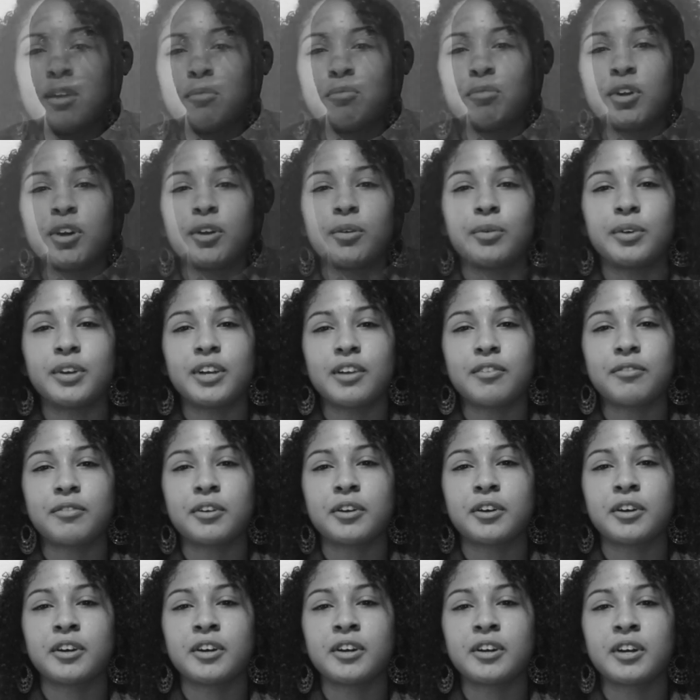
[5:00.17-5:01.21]
But
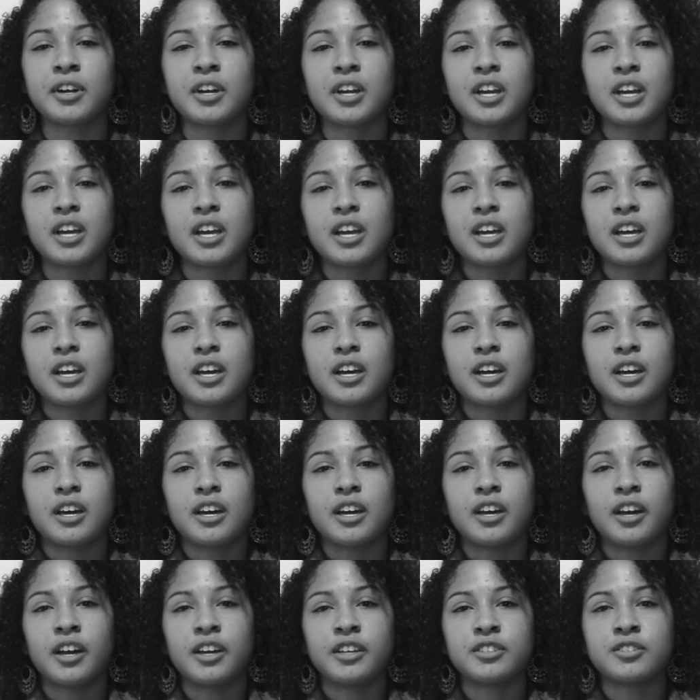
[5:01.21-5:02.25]
whenever
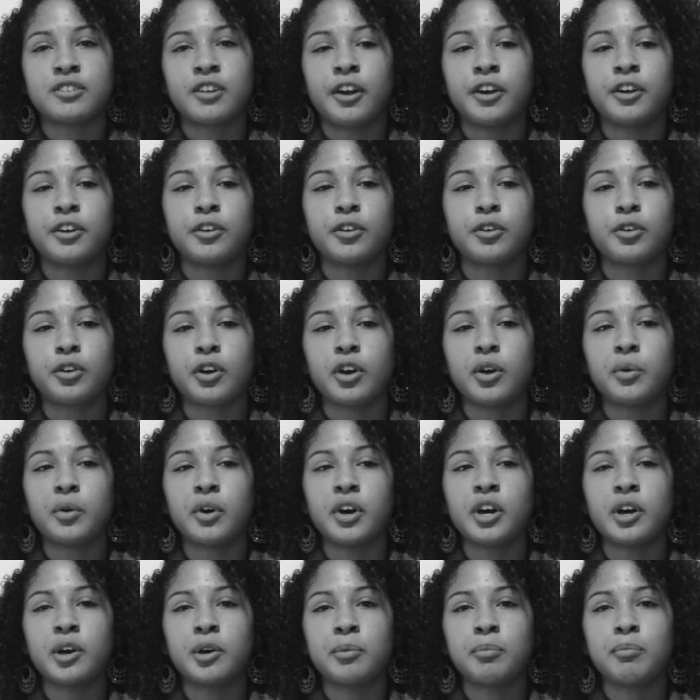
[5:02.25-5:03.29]
I started to grow
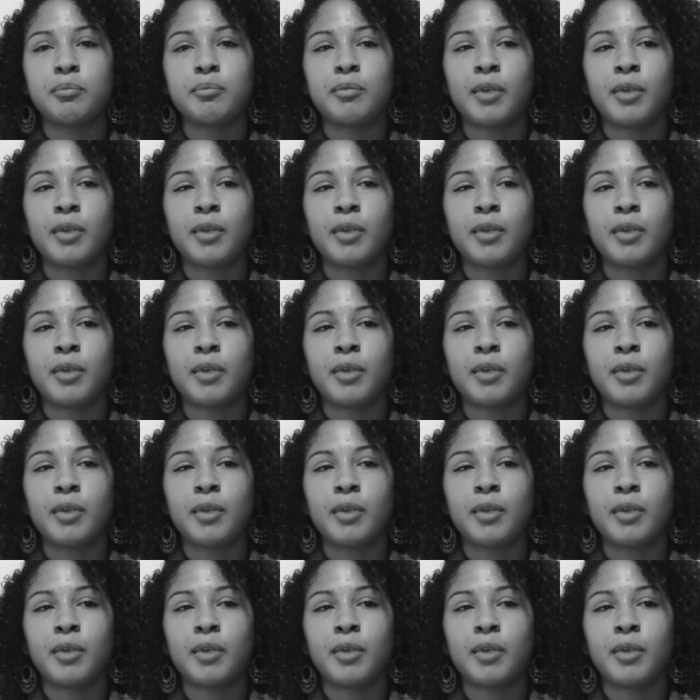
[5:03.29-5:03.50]
up,